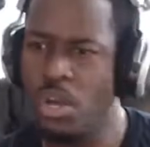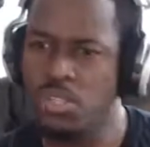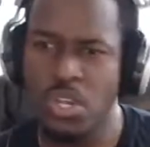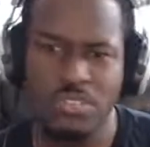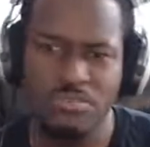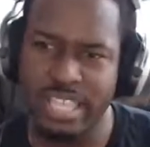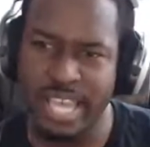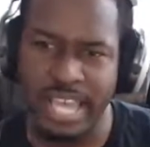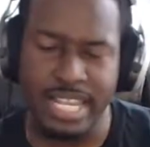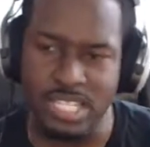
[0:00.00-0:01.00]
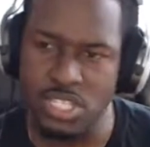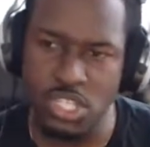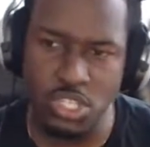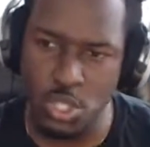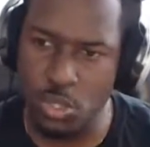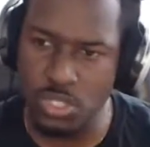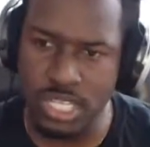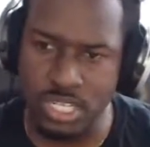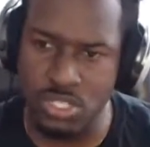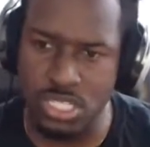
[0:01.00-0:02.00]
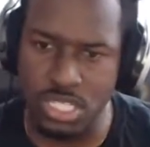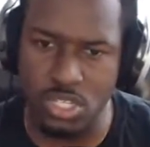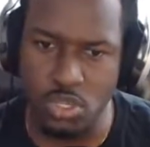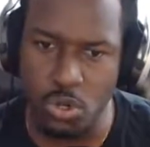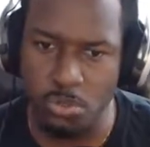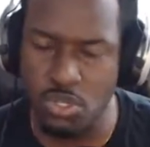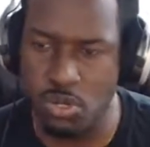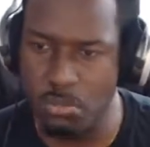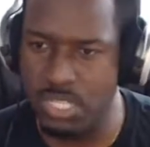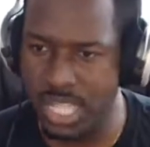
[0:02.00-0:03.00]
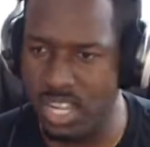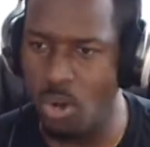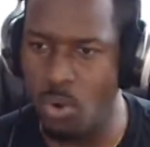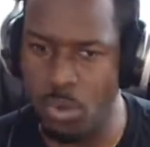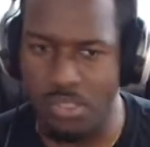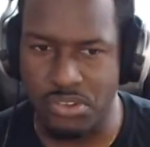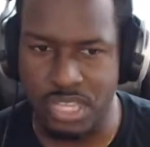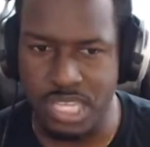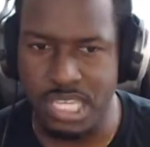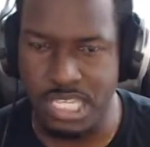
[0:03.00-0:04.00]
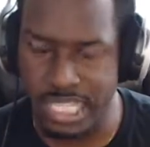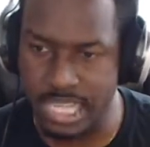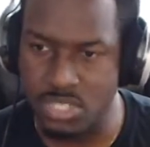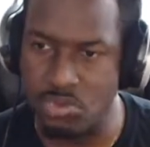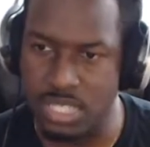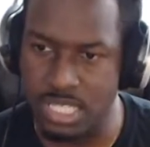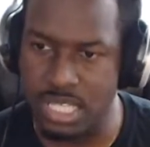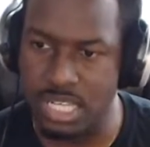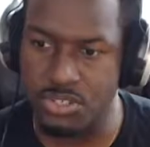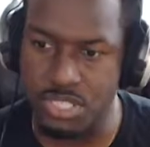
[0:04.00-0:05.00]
not even that. He just controls electricity. Storm is like all weather. He literally is electricity.